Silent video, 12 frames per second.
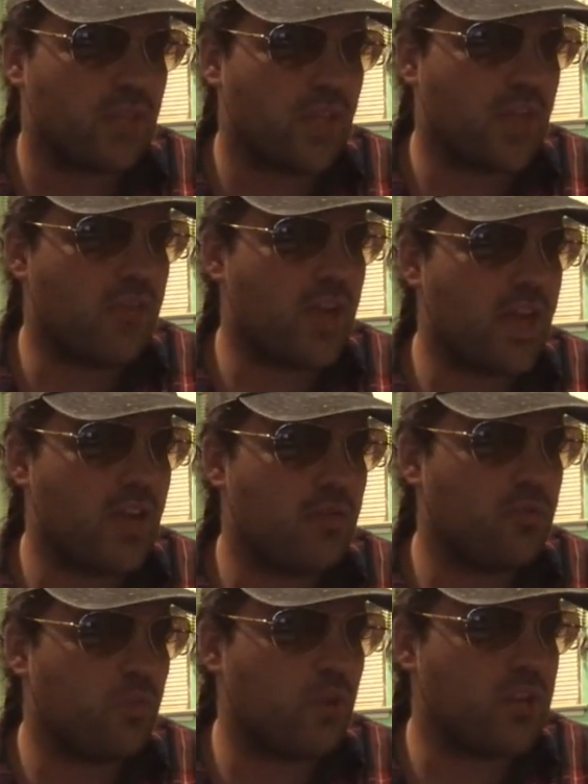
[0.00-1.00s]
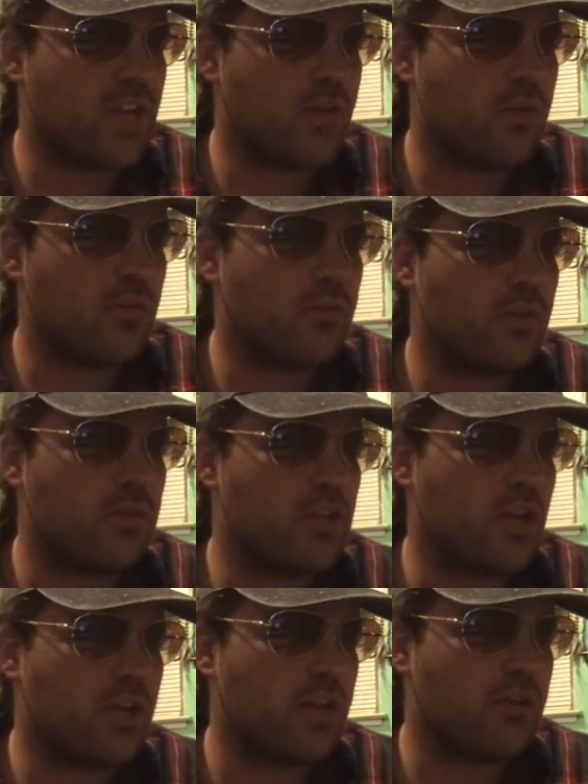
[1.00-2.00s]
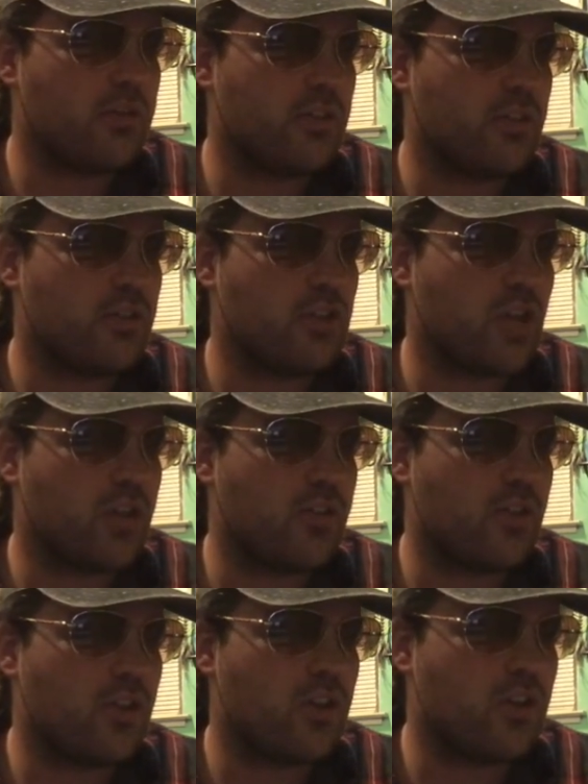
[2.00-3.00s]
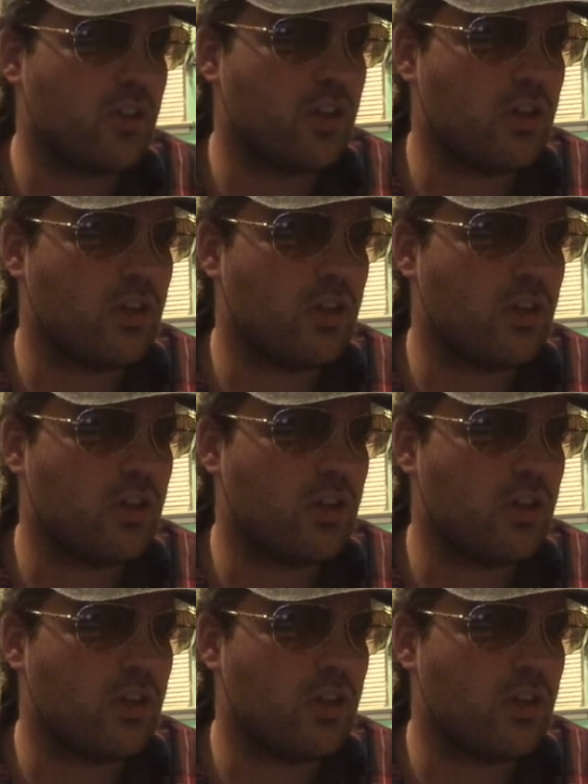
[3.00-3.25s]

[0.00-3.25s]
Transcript: And then when time comes, um, John, Aaron Taylor Johnson,